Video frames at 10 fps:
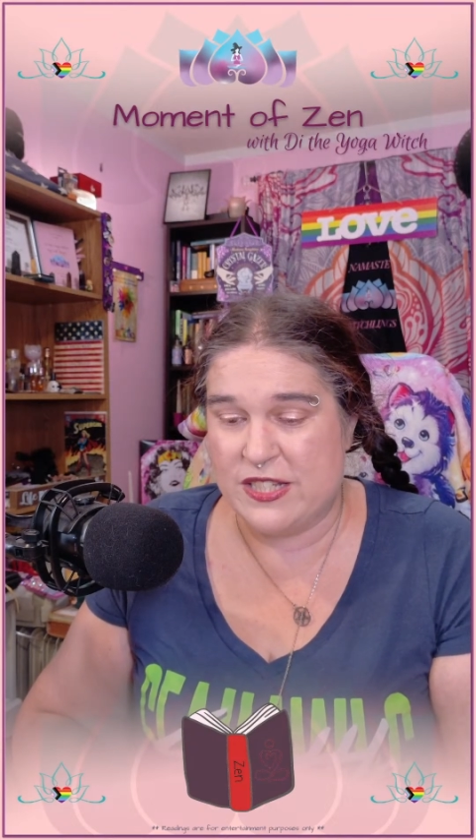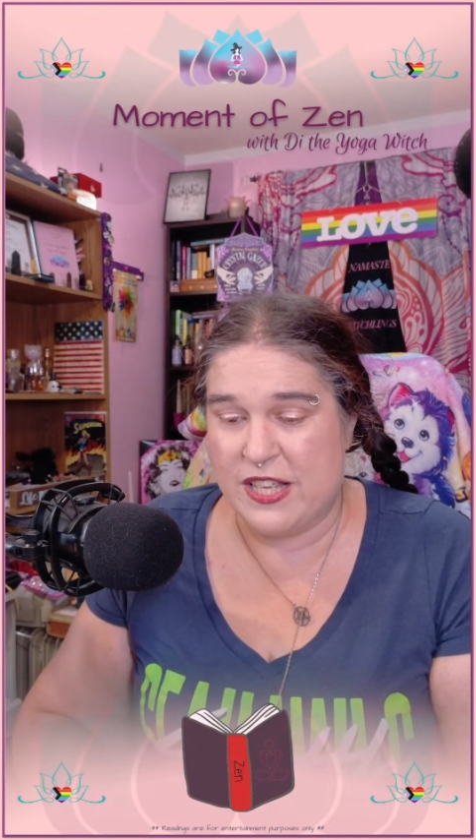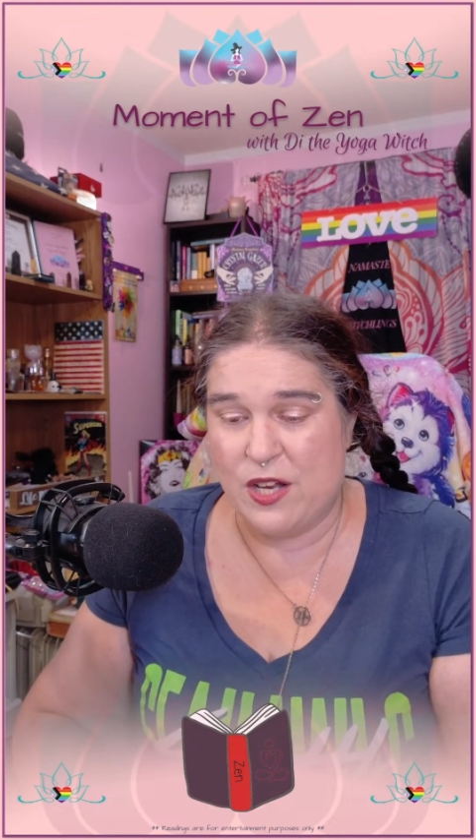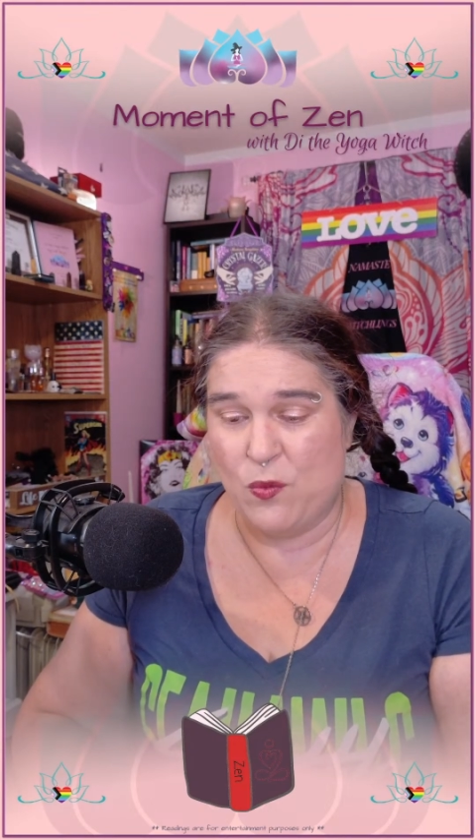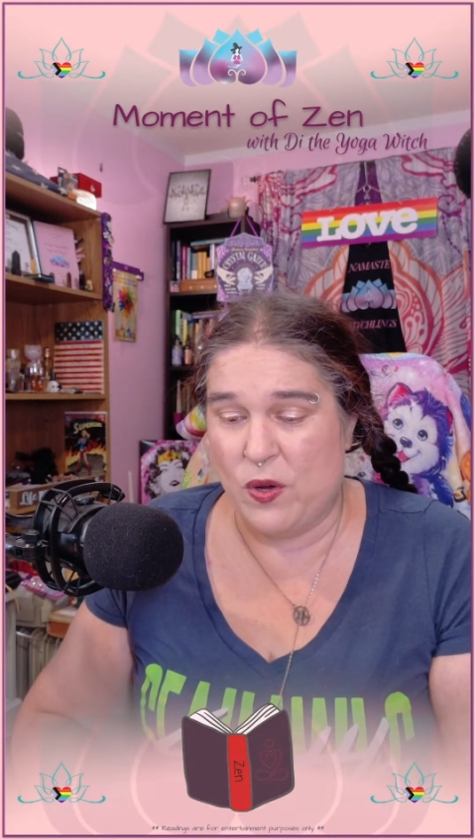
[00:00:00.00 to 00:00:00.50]

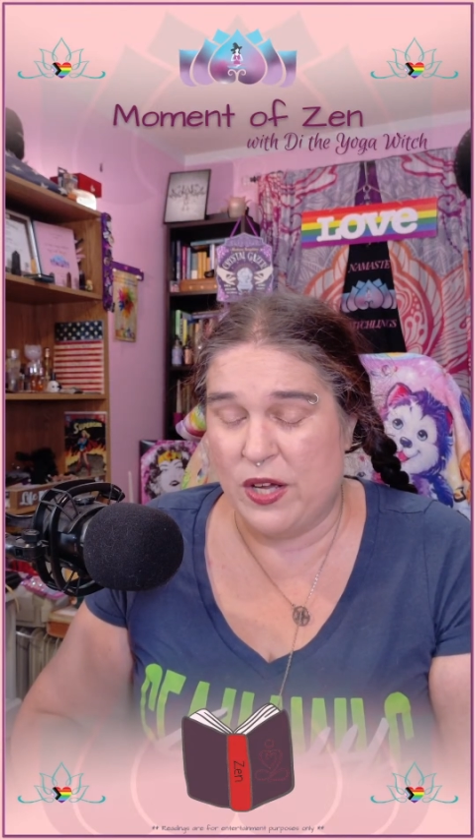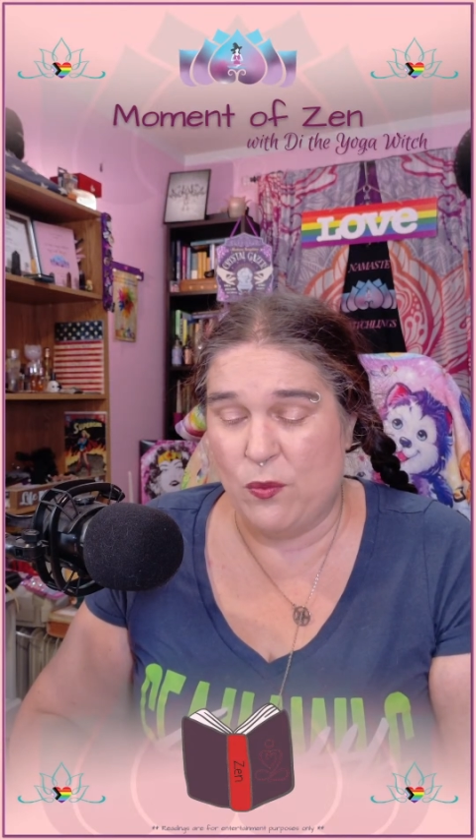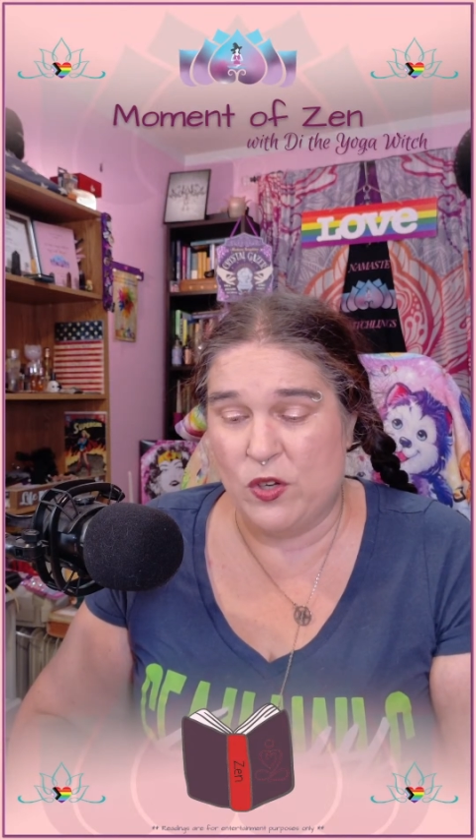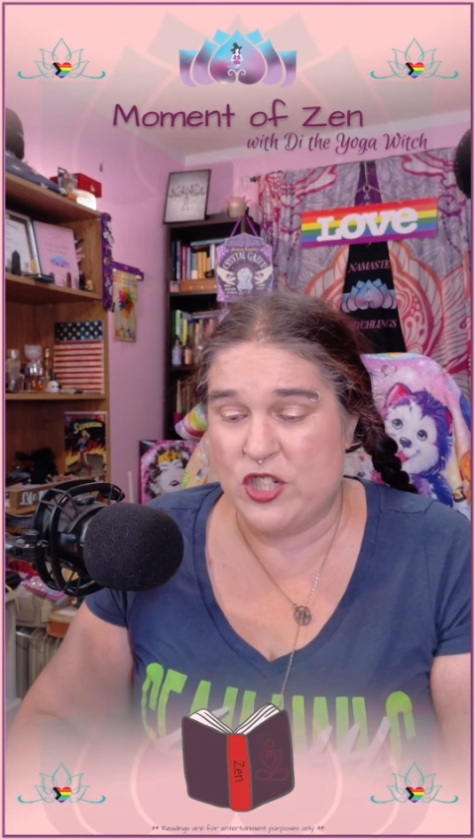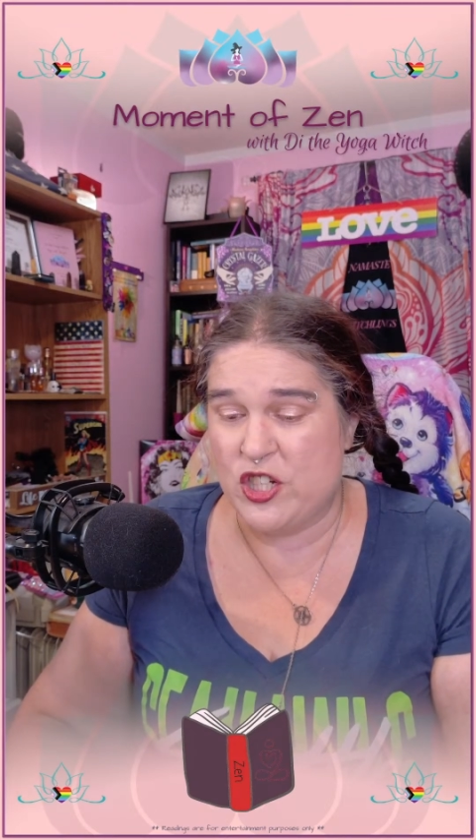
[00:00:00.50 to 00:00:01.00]
then
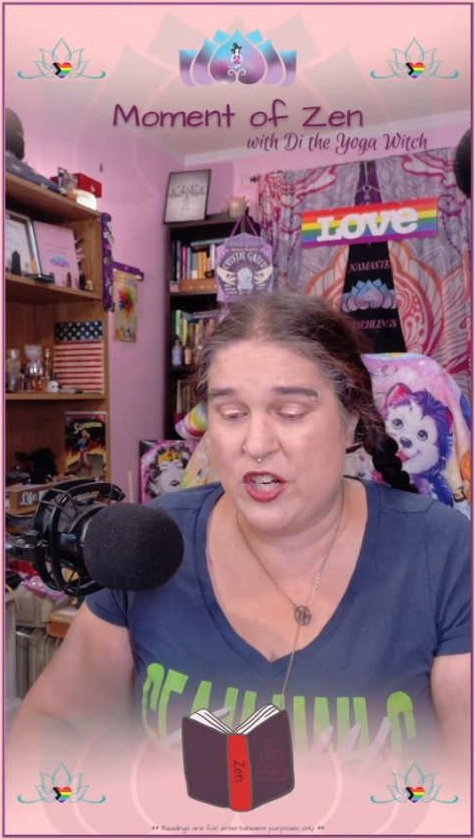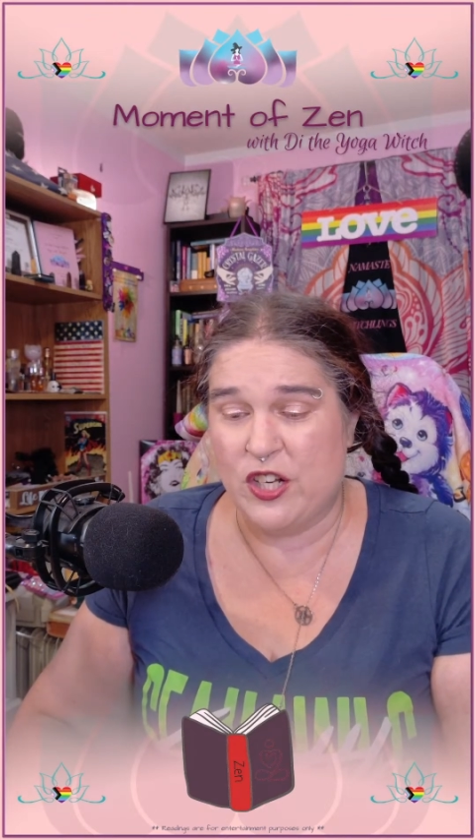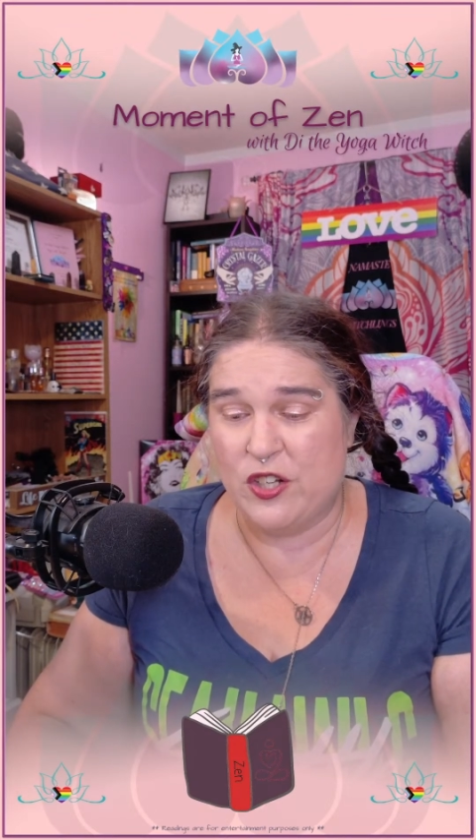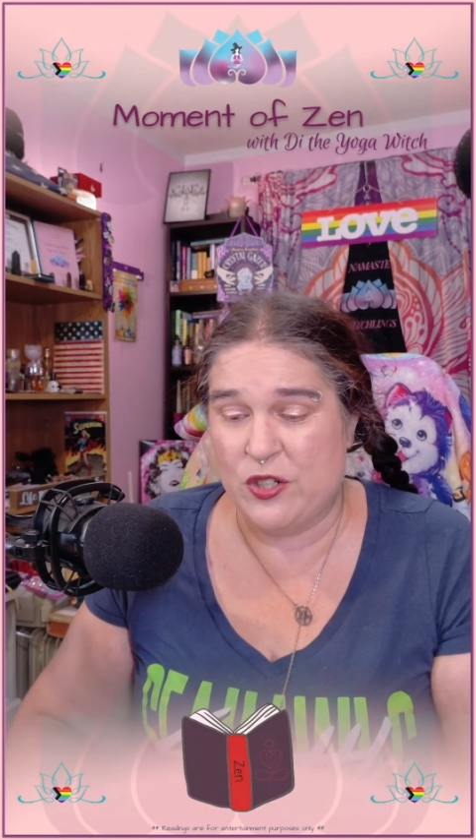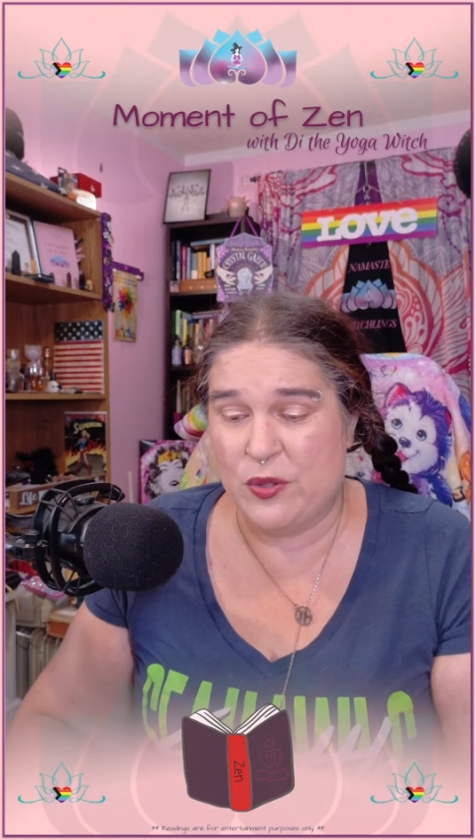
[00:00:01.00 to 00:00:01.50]
what you
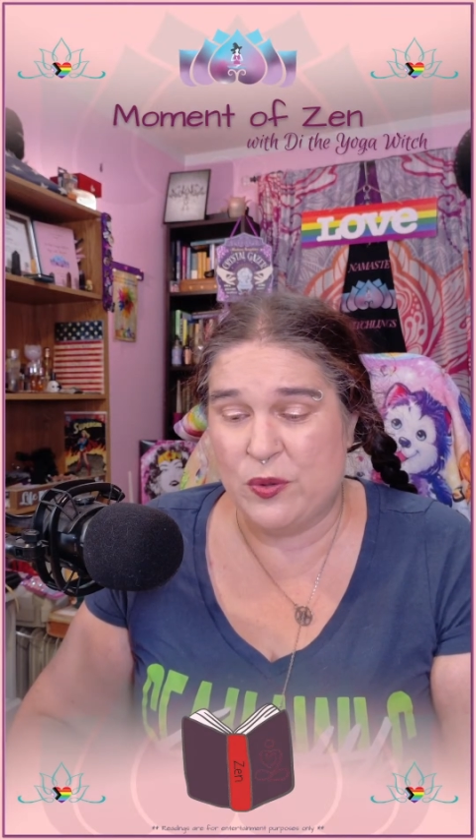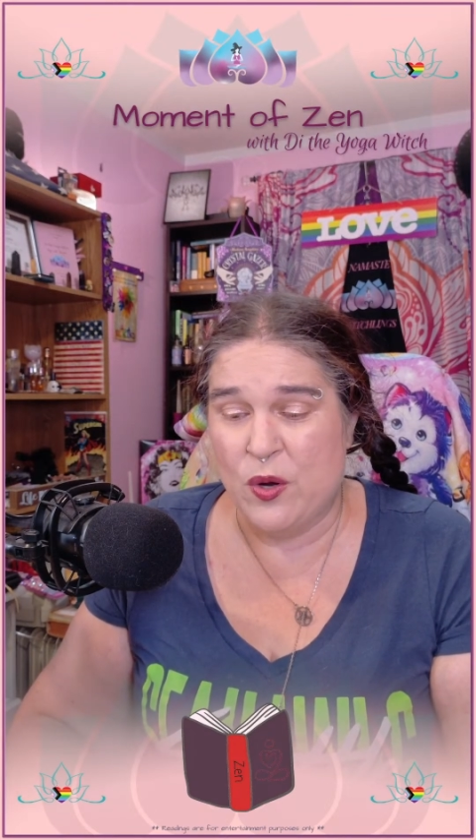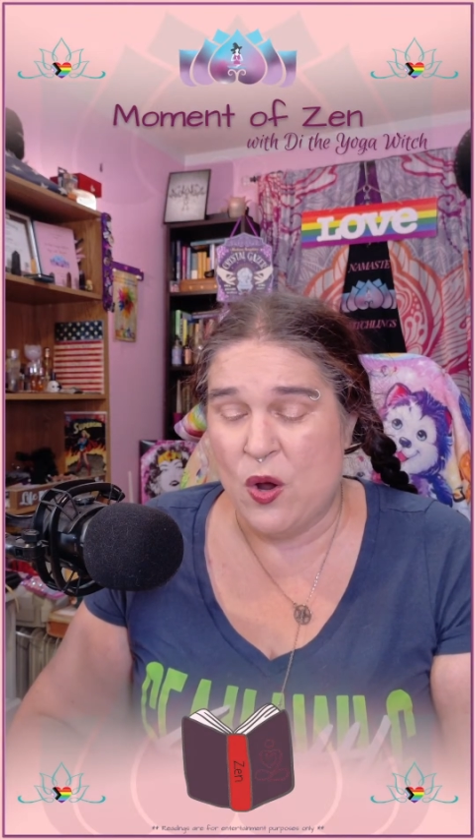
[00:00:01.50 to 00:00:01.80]
gonna do